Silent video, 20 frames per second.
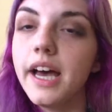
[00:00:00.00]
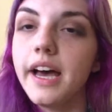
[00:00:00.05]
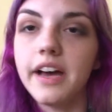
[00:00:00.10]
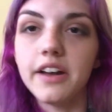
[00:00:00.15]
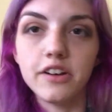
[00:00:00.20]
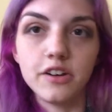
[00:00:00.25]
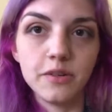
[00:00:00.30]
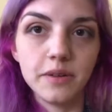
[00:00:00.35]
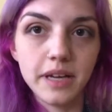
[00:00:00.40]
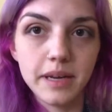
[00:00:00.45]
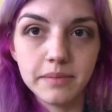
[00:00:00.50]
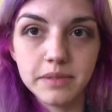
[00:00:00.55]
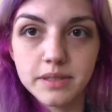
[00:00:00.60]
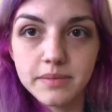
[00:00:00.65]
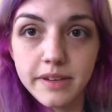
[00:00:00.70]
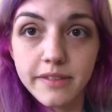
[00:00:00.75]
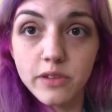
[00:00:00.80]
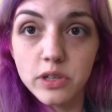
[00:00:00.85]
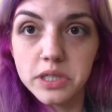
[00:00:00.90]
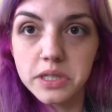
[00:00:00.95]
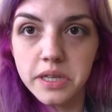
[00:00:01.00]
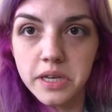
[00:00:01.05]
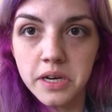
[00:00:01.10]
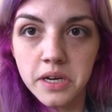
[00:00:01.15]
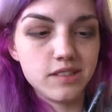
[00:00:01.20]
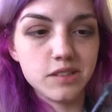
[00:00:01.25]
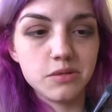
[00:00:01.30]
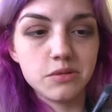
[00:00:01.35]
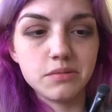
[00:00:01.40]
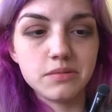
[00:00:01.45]
don't know what happened to my voice there. I
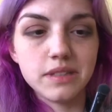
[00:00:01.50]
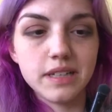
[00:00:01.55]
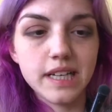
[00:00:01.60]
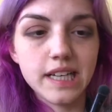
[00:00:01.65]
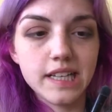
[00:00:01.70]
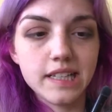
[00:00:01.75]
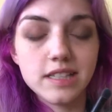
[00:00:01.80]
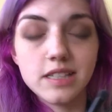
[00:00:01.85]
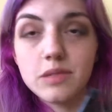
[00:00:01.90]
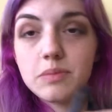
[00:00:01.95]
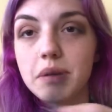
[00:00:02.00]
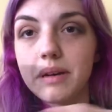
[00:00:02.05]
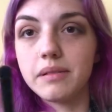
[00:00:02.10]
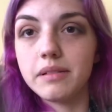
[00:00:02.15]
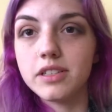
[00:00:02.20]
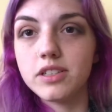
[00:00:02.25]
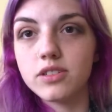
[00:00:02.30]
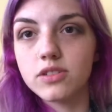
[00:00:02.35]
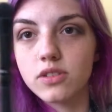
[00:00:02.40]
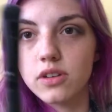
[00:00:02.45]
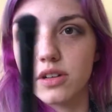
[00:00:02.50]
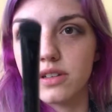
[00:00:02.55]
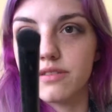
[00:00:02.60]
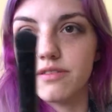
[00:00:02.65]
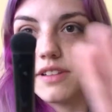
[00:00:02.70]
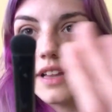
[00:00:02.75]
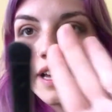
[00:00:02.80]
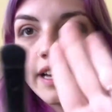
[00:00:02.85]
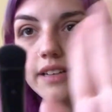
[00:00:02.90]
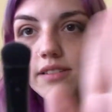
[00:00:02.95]
don't know, I guess it's probably just called
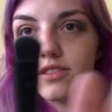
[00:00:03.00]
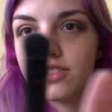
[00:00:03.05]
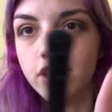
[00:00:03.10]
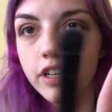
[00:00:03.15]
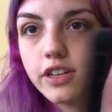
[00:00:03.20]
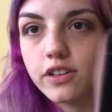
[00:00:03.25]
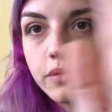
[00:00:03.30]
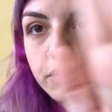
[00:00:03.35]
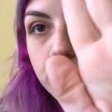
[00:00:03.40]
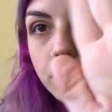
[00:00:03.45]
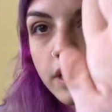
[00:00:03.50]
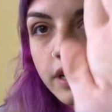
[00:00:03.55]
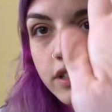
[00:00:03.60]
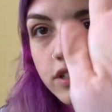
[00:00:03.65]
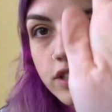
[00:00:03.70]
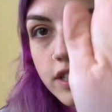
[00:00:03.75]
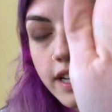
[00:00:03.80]
flat shader brush.